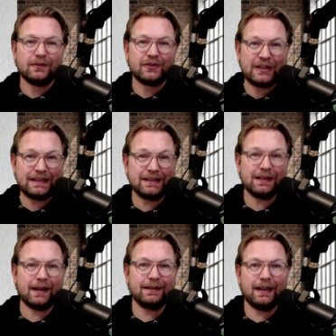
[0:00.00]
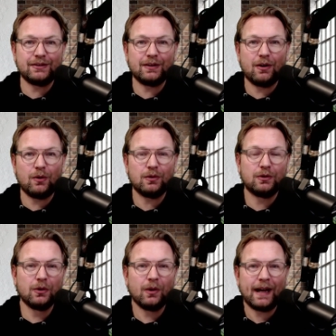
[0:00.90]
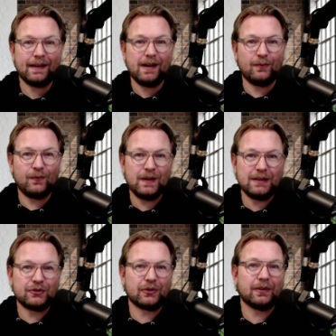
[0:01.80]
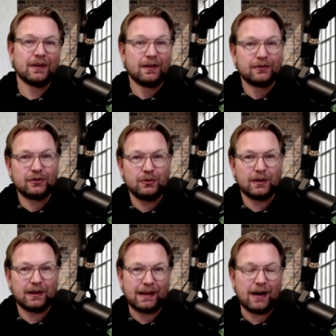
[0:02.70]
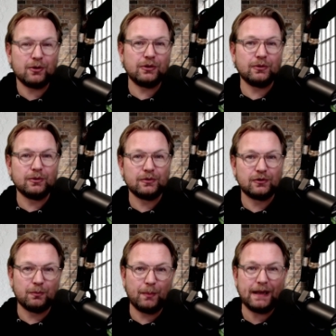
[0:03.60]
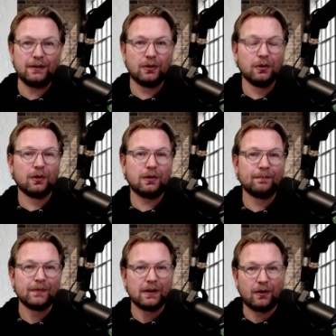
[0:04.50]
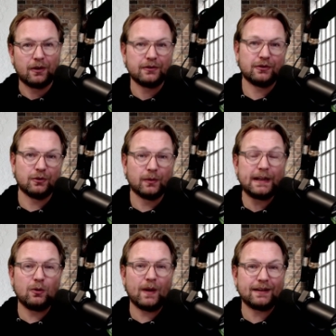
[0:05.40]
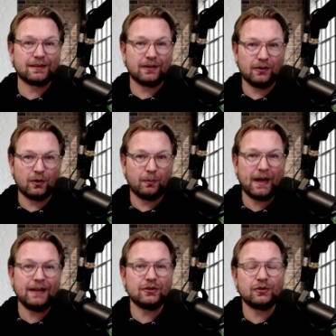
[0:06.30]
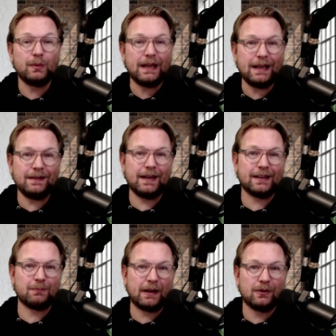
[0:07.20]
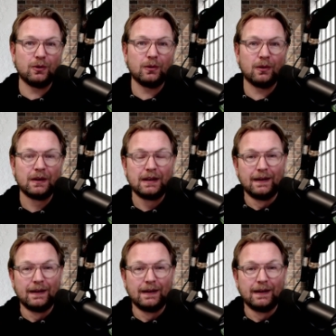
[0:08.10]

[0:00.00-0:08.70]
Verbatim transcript: 69 days ago, Google had a feature to allow you to ping Google or to request your pages to be indexed by Google.